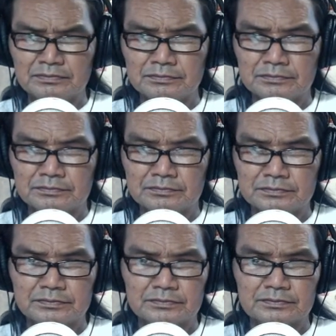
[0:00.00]

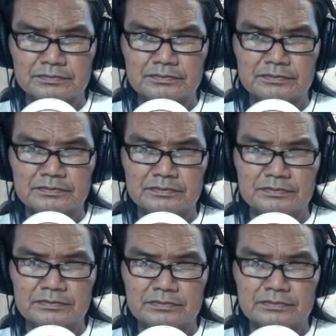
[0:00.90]

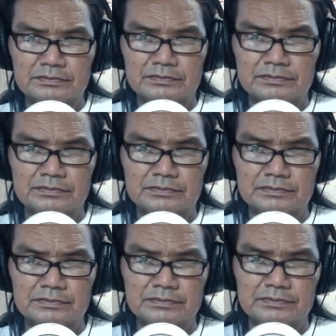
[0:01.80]

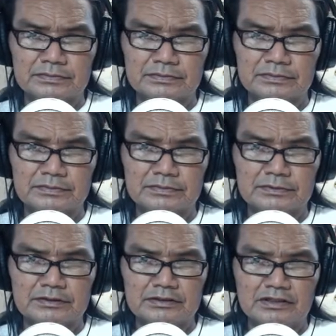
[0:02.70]

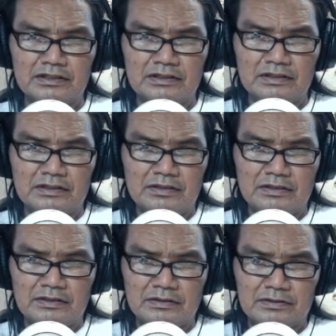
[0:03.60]

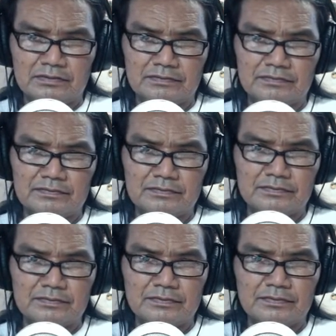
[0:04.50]

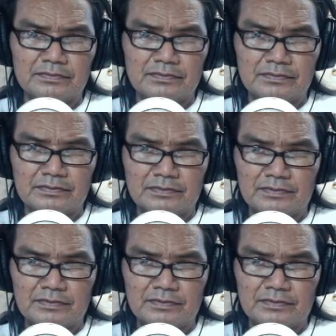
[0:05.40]
Nobody speaks.